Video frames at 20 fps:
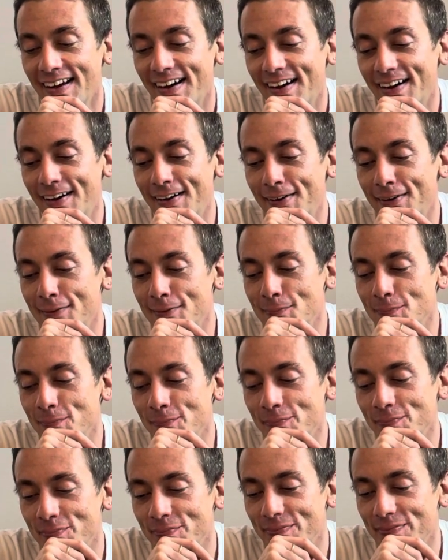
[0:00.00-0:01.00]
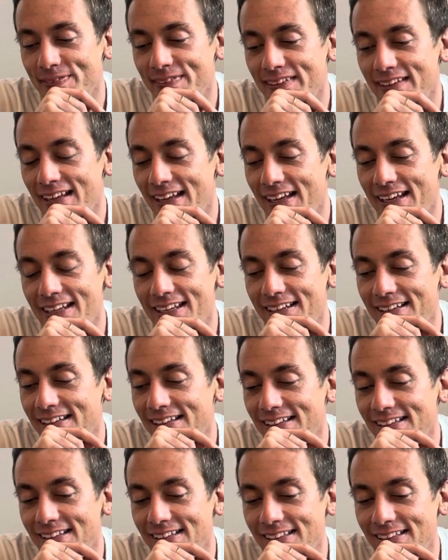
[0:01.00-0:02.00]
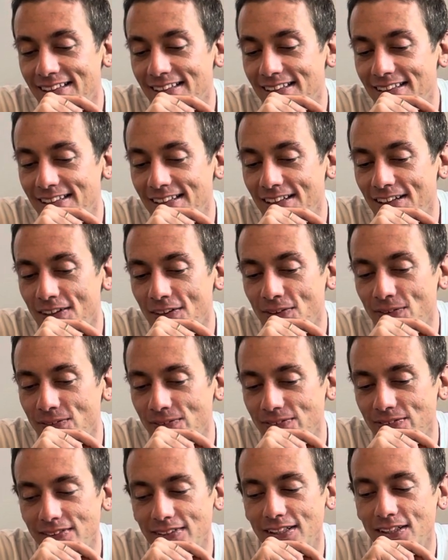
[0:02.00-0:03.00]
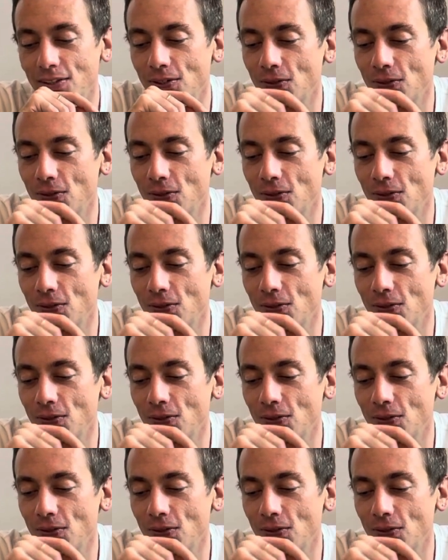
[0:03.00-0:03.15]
And, the